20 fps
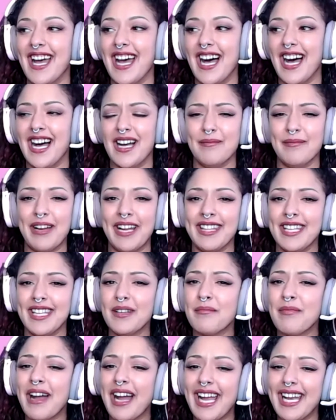I
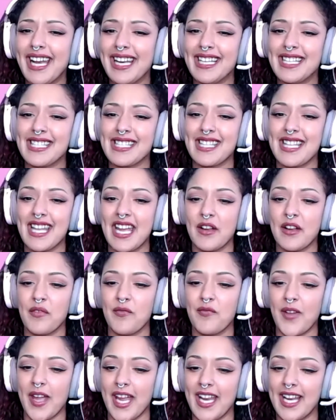think mine is like
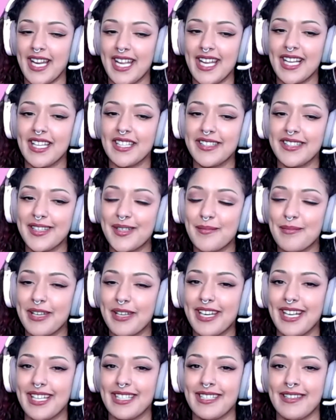fading a little bit.
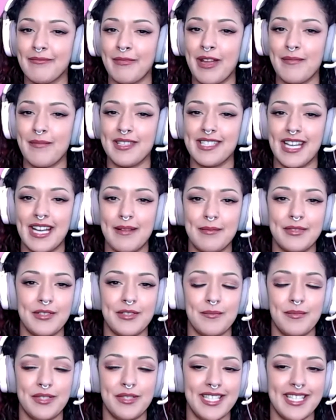It might be time to
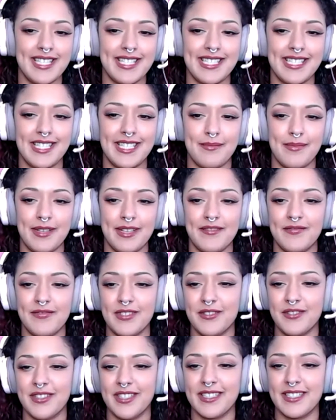replace it. It's been a
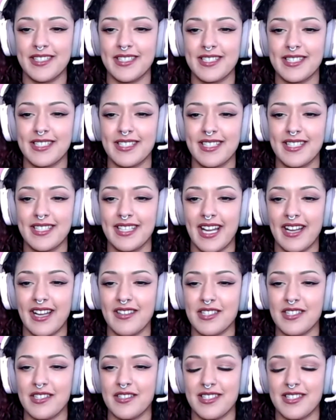few years. How's yours